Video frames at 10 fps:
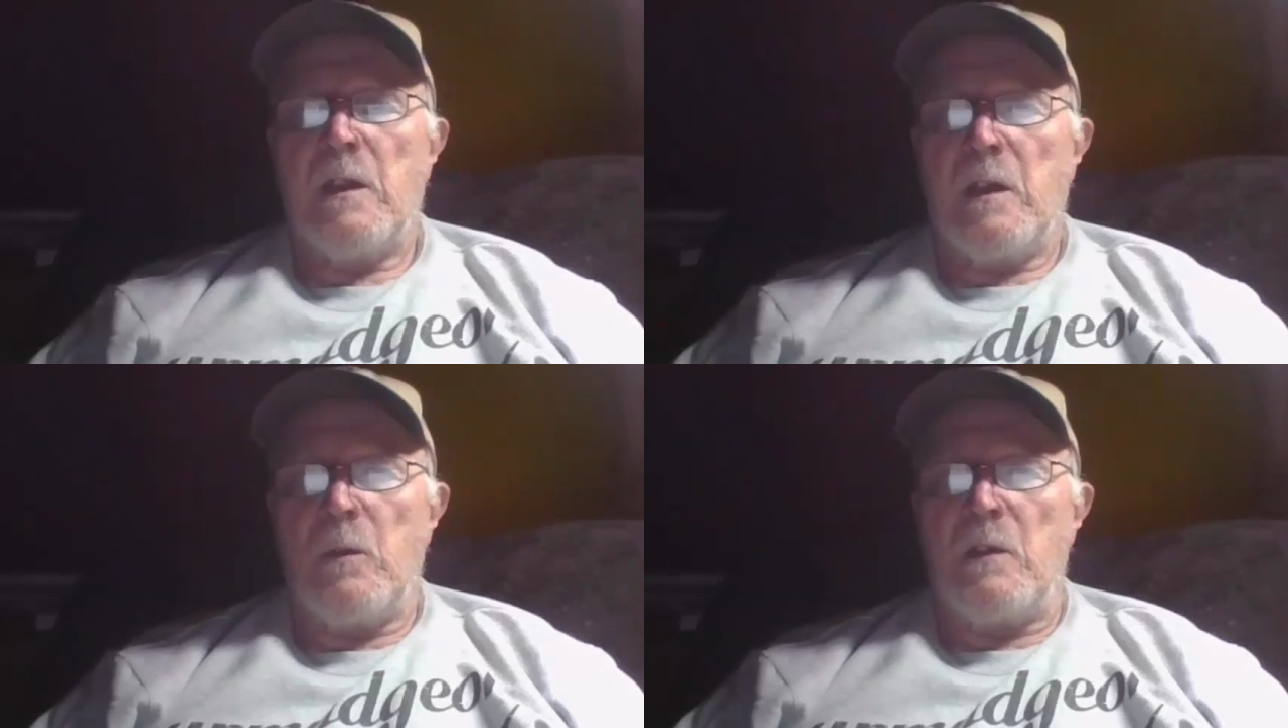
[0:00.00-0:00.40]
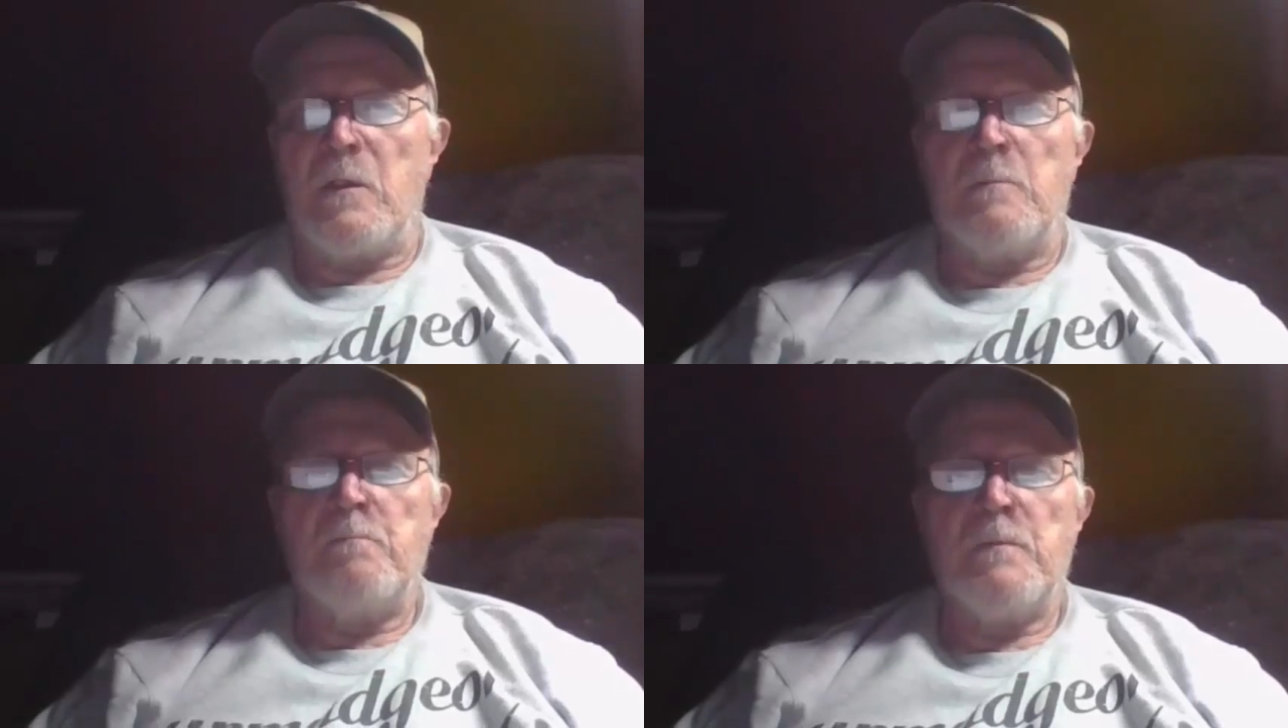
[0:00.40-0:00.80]

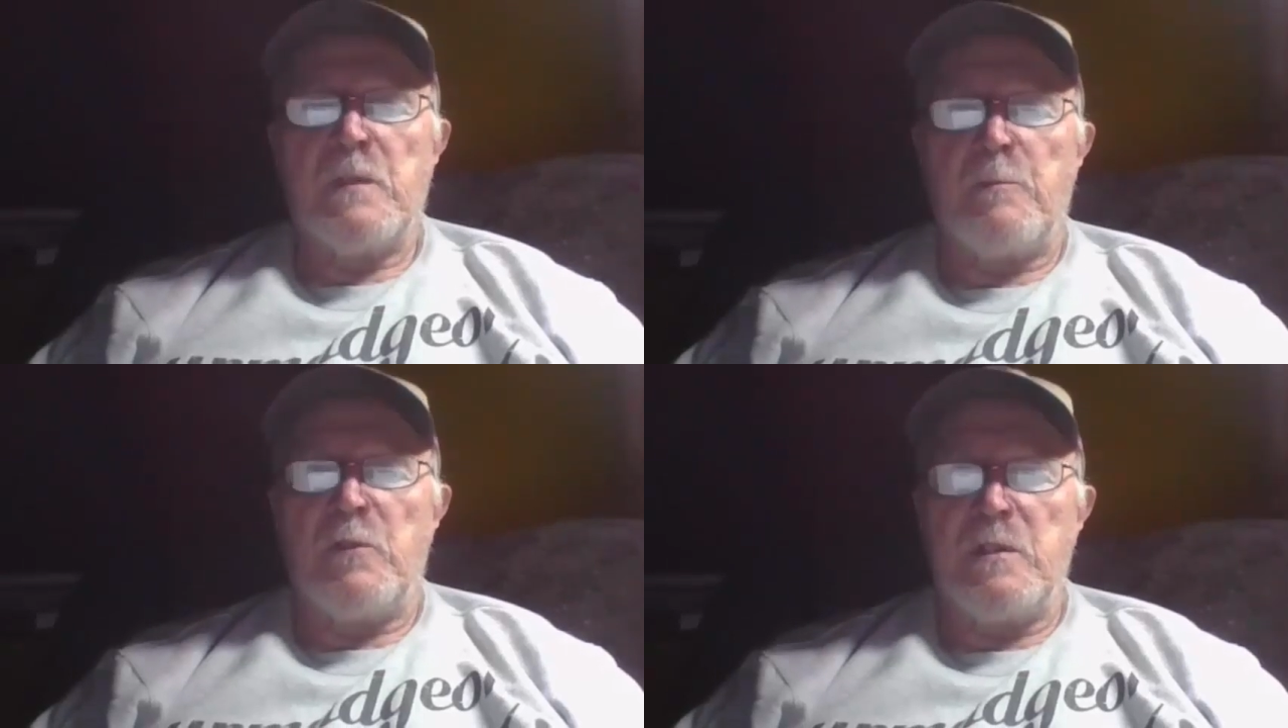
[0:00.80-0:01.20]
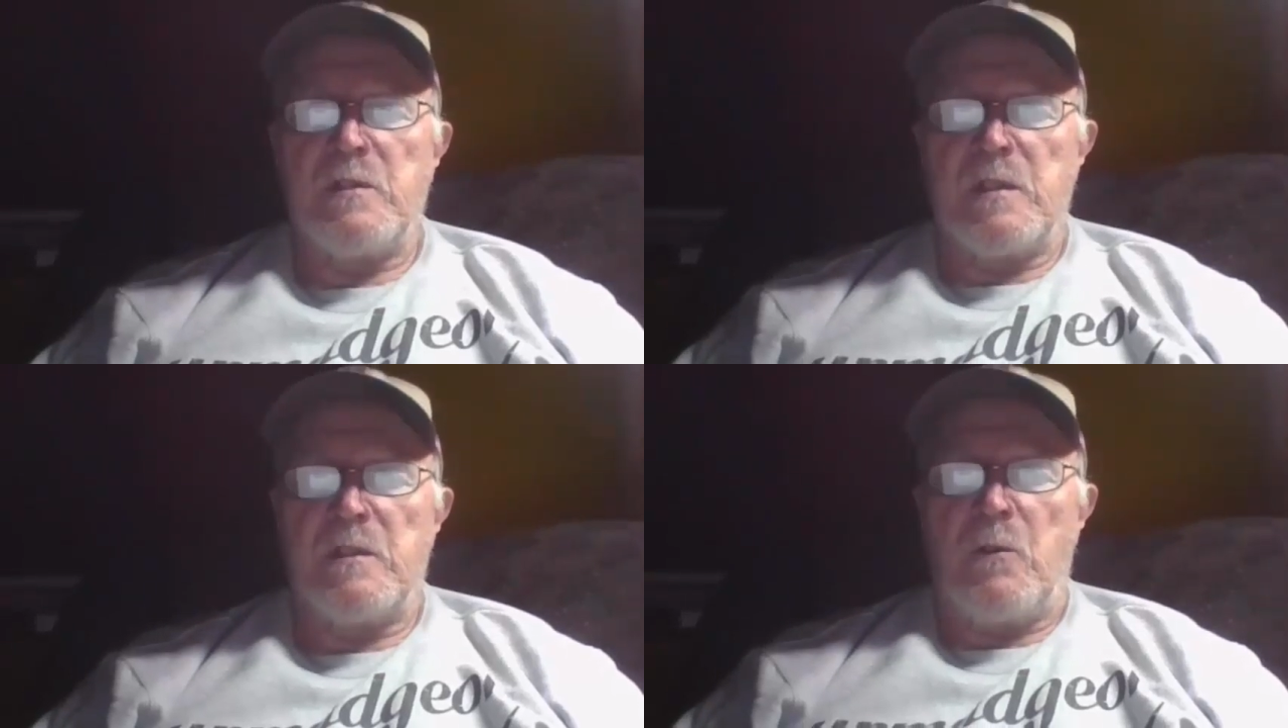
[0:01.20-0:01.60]
However, the
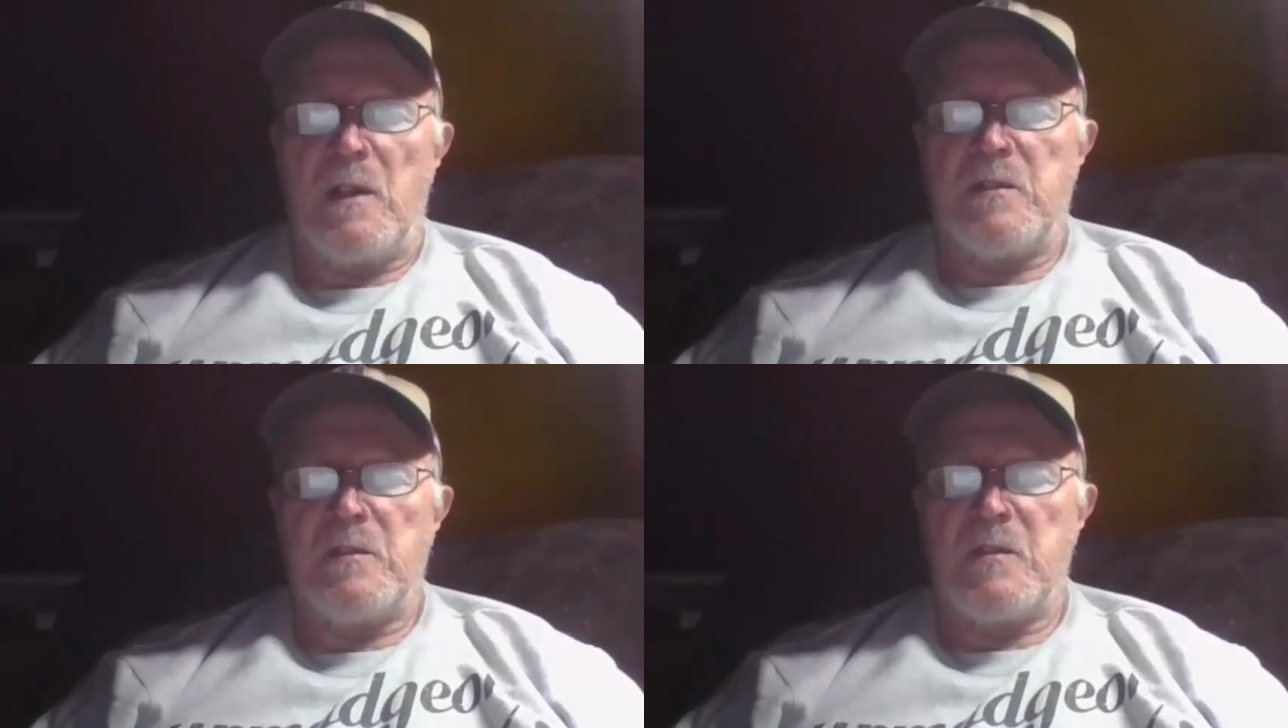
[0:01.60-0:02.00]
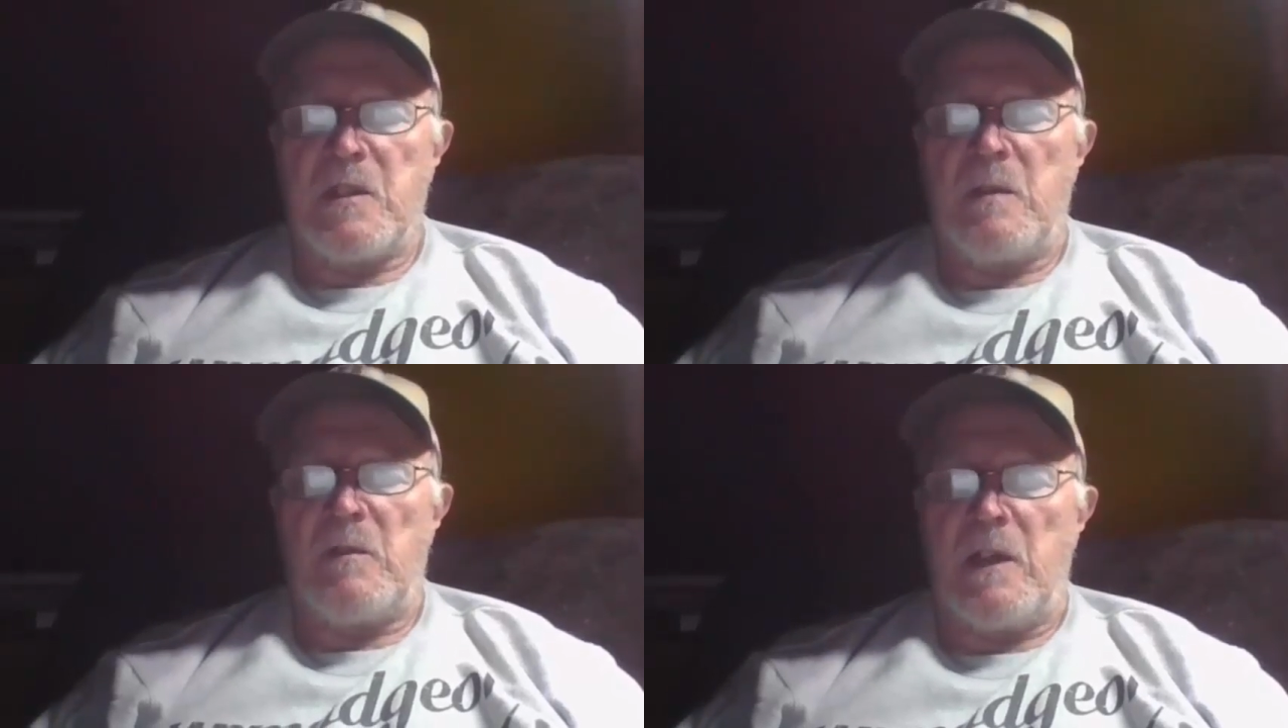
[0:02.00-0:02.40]
police did question
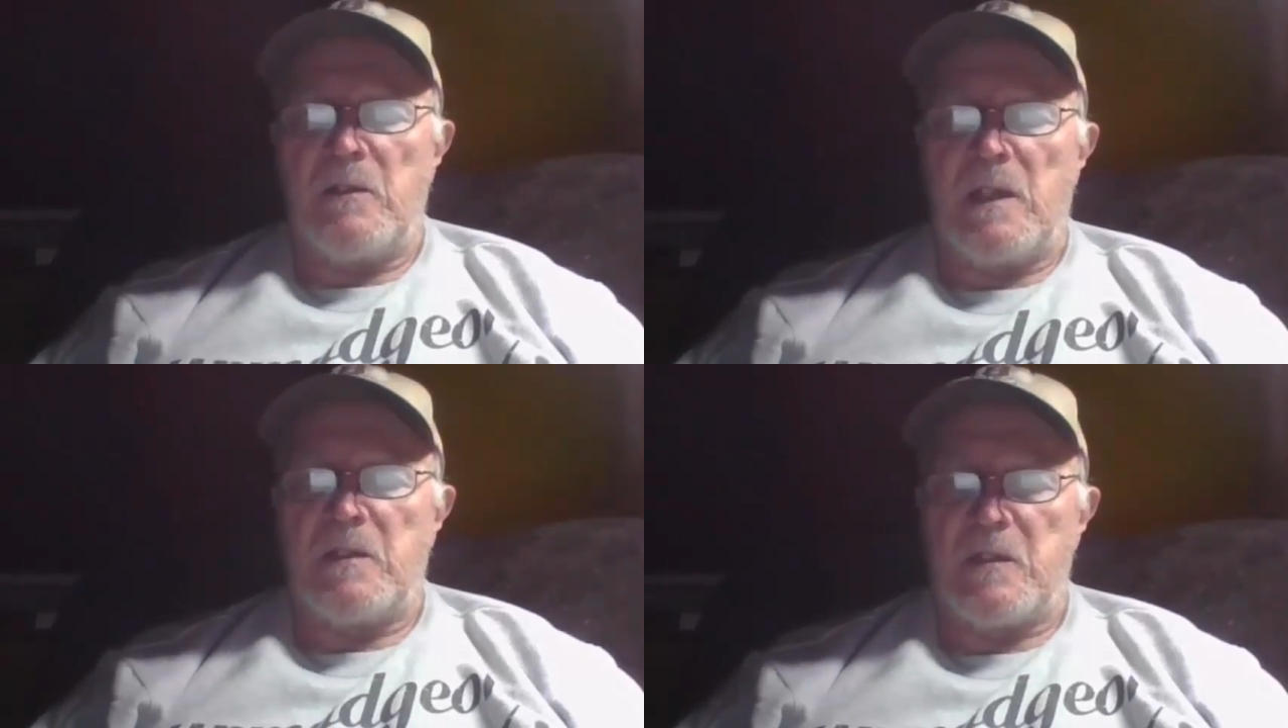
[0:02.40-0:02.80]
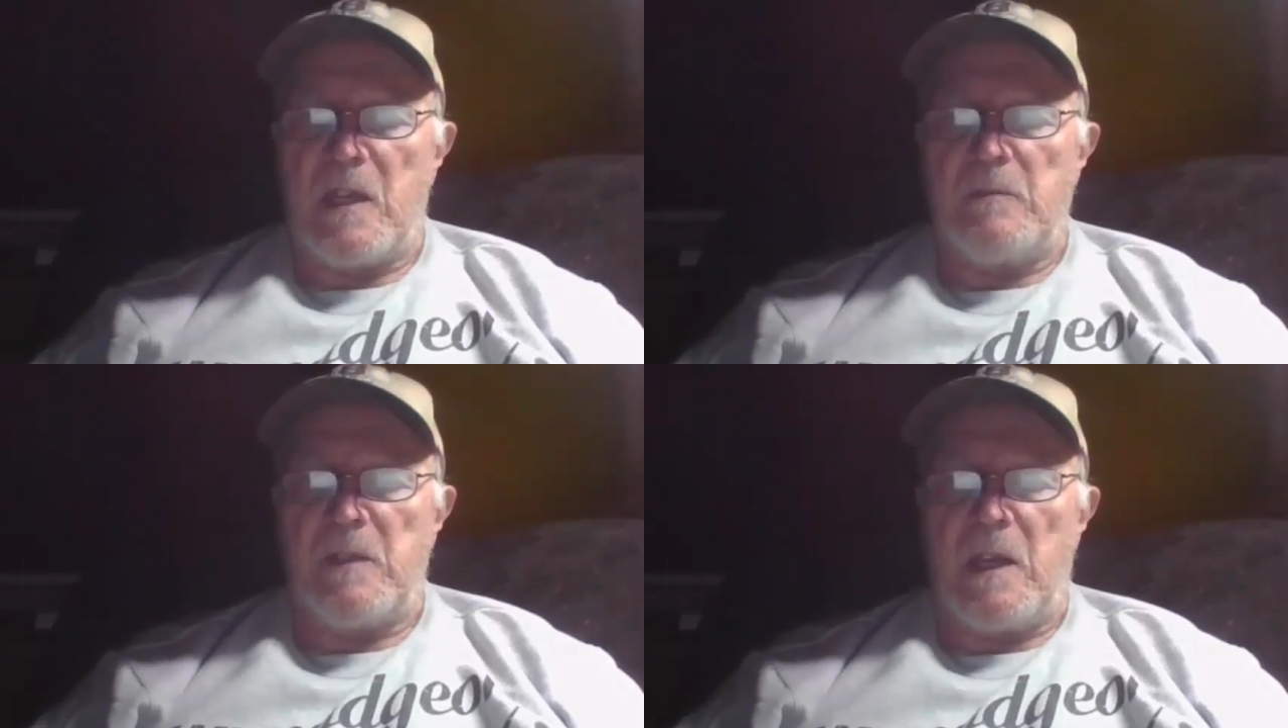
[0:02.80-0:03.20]
Sam later that
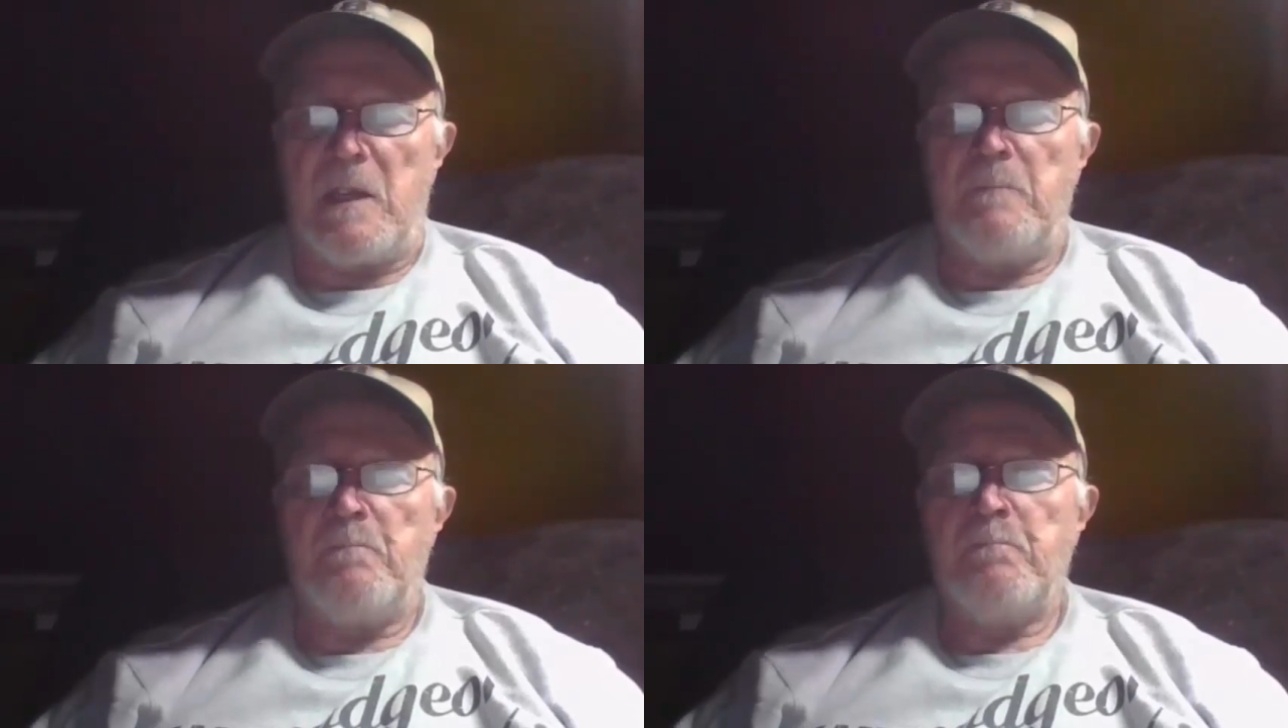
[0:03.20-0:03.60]
same day,